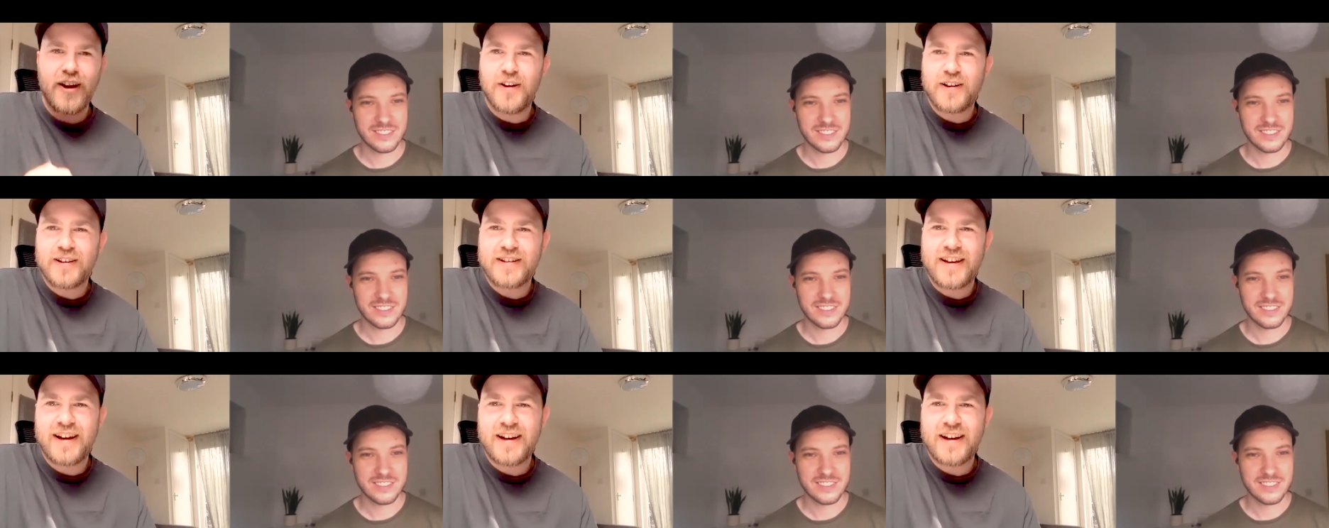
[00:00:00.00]

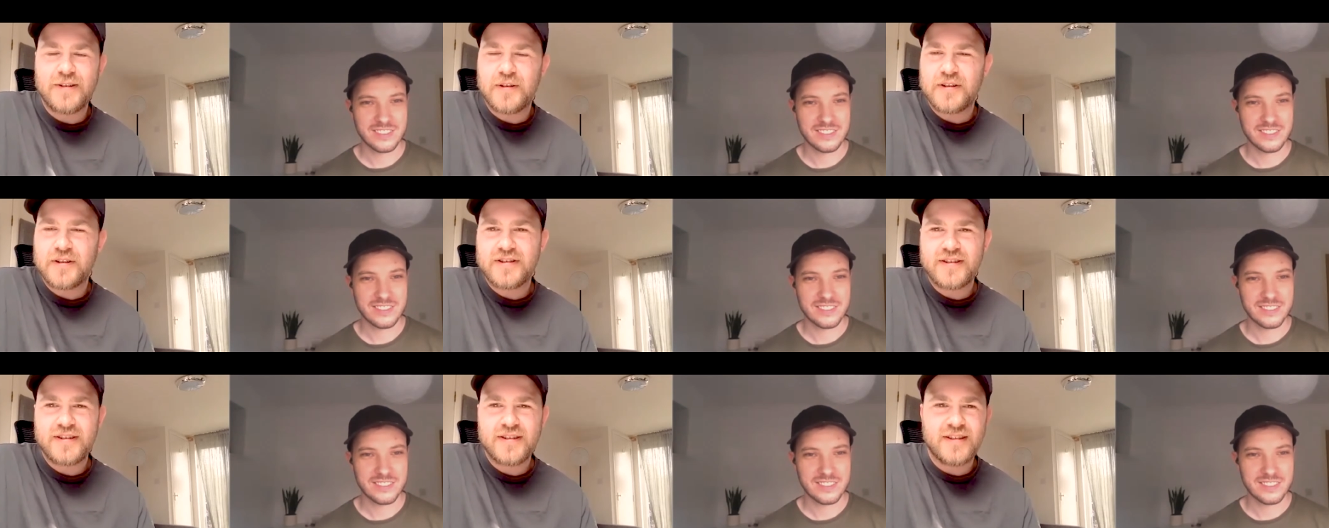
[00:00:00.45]
Speaker 1: exactly
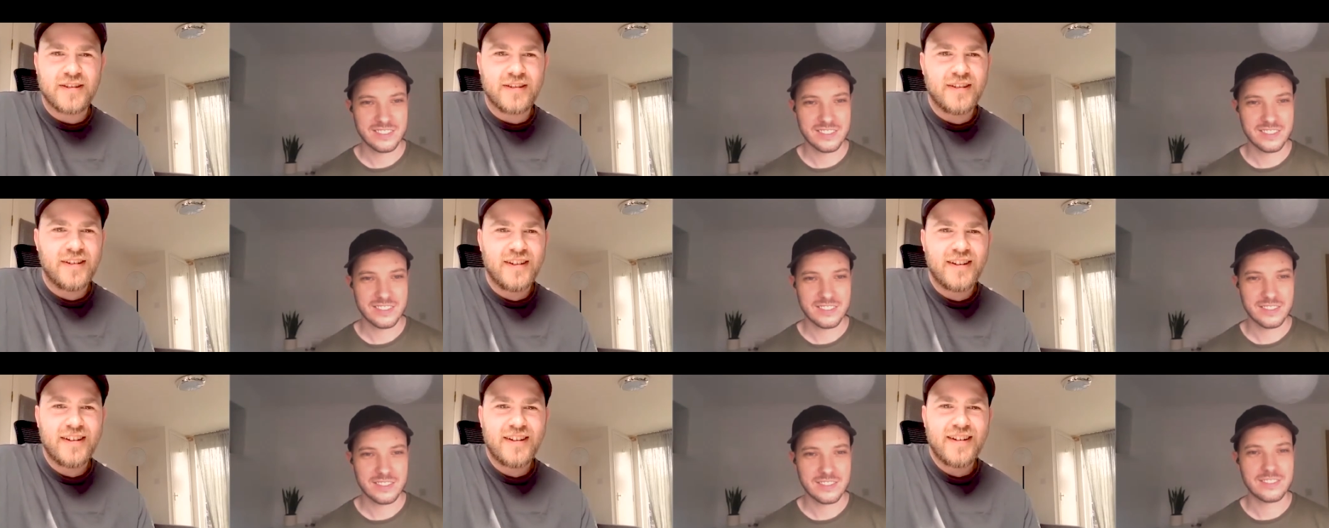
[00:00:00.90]
what to
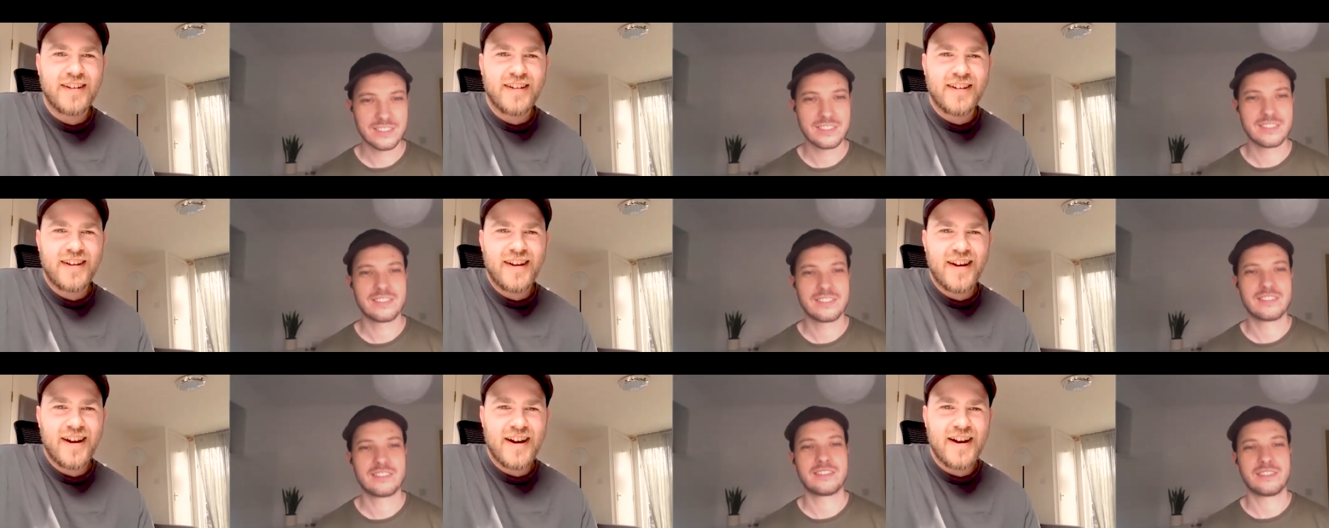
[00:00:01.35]
do.
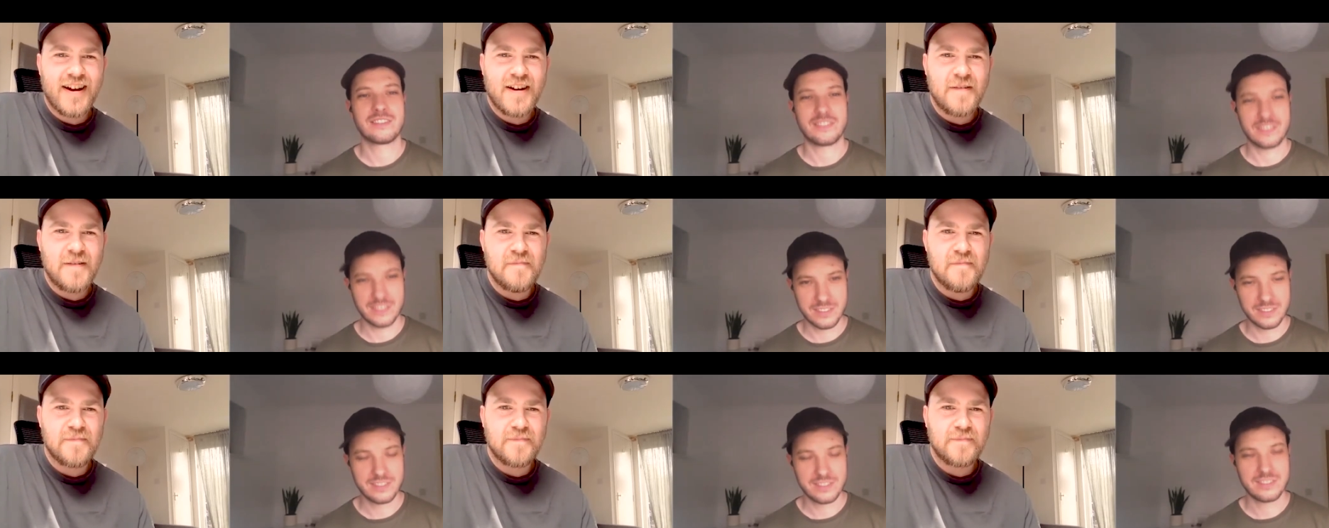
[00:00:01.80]

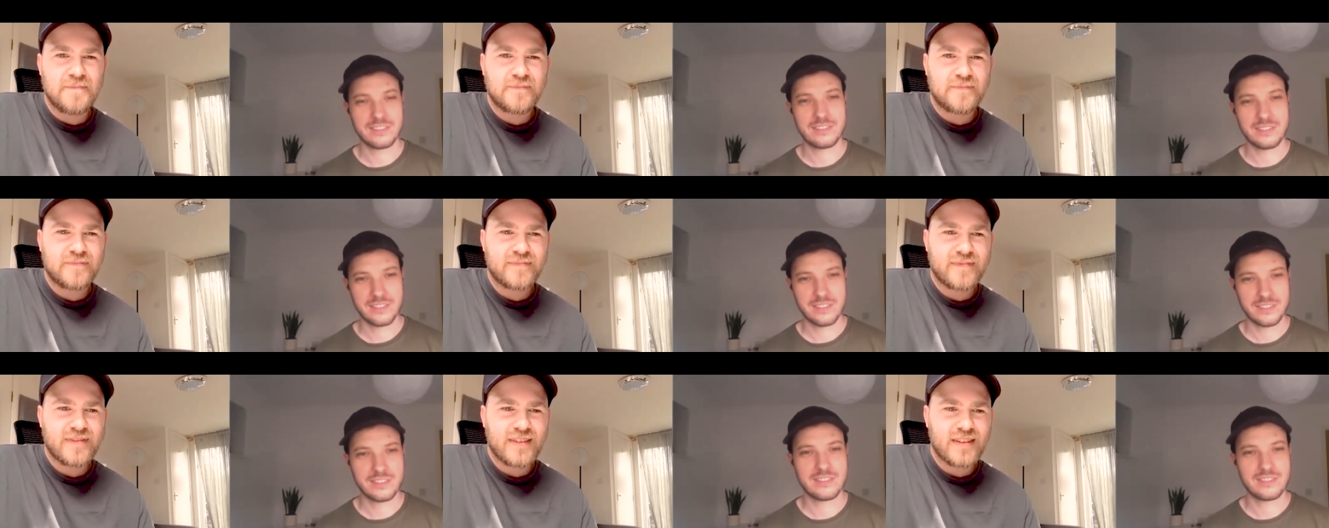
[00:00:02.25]
Um,
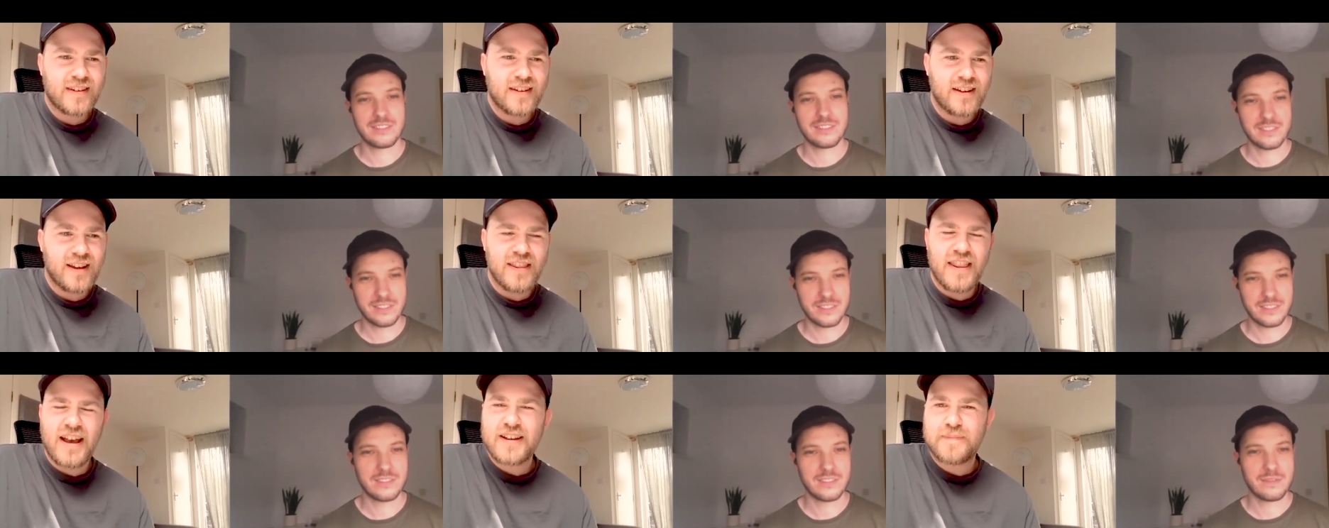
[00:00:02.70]

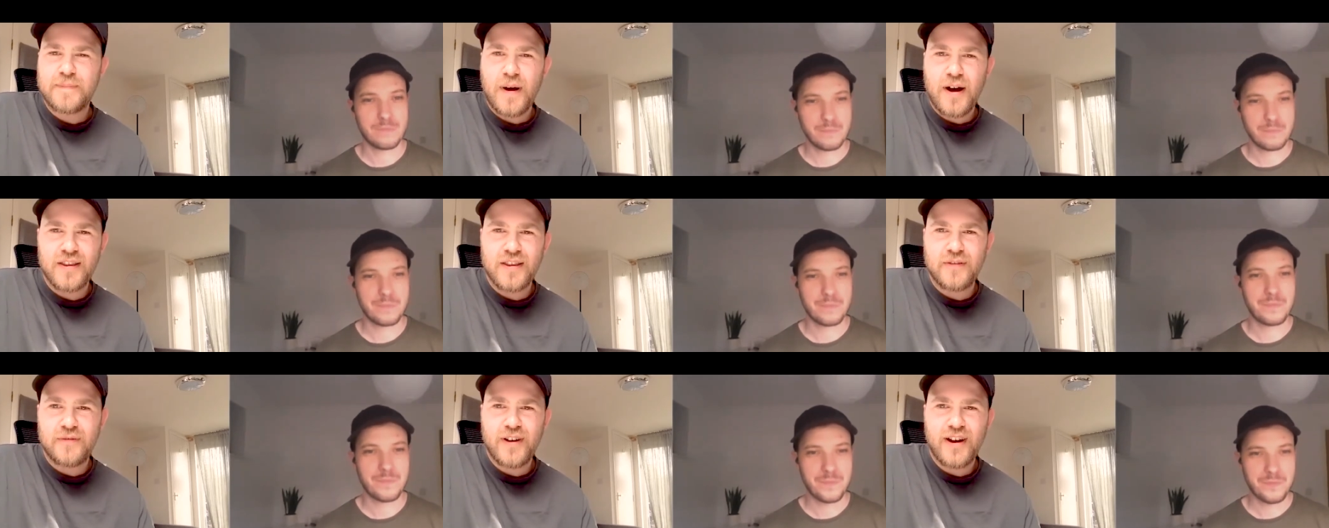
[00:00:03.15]
and that's
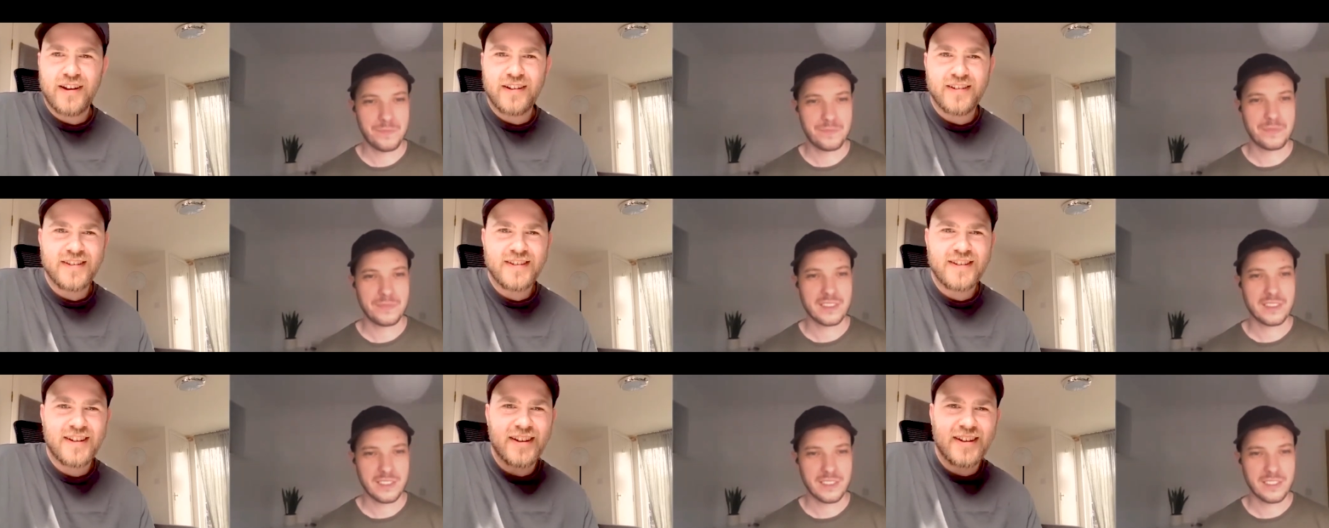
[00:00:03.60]
part of the fun,
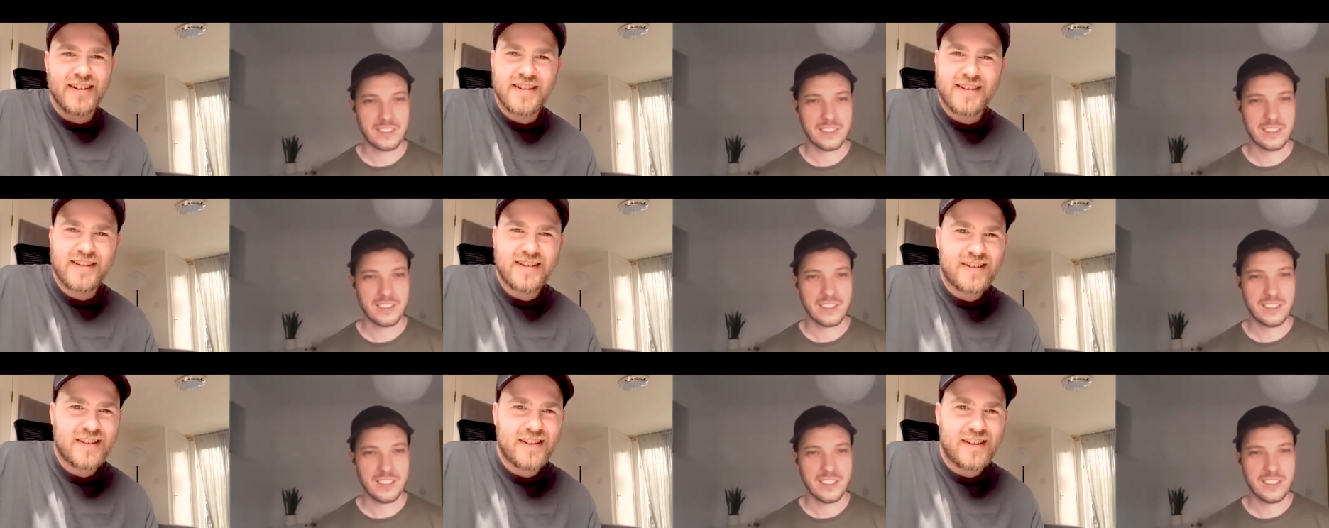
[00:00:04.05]
isn't it?
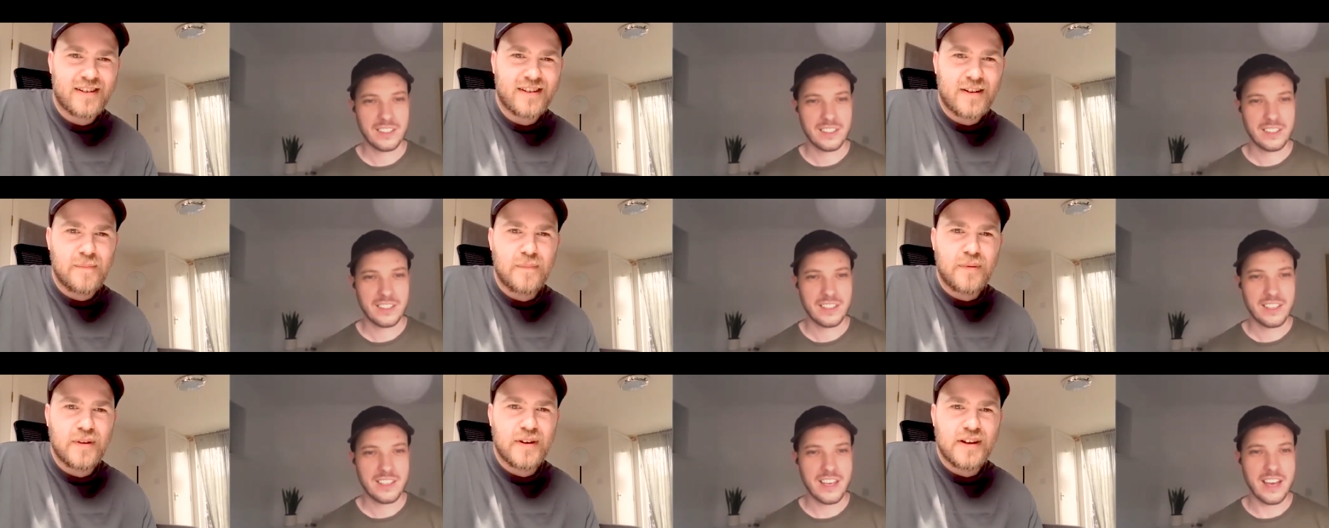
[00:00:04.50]
It's
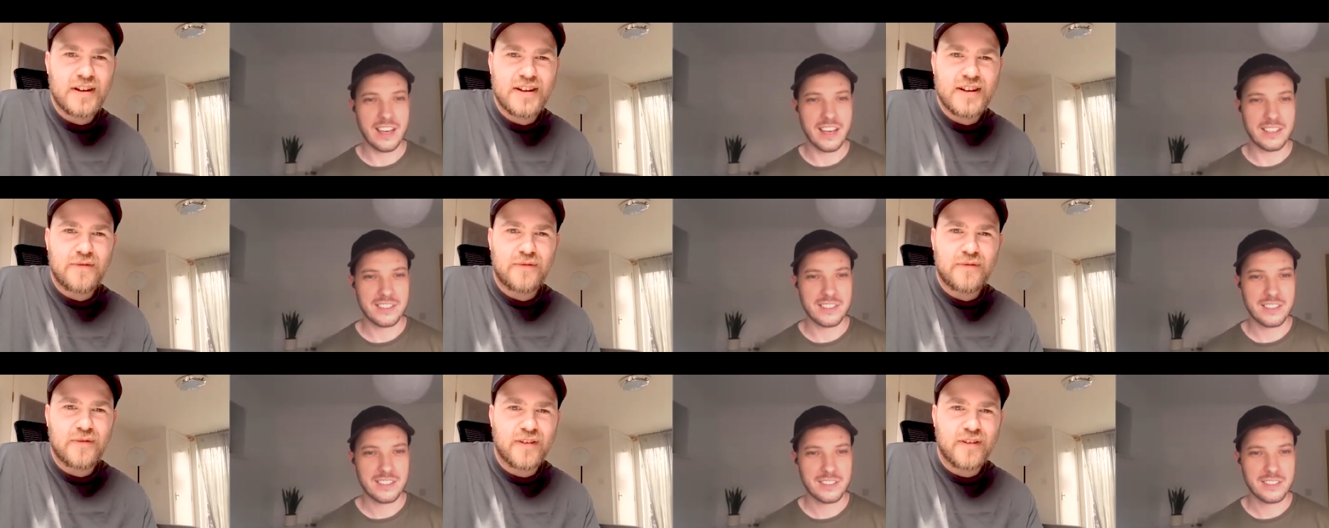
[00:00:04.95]
completely yes.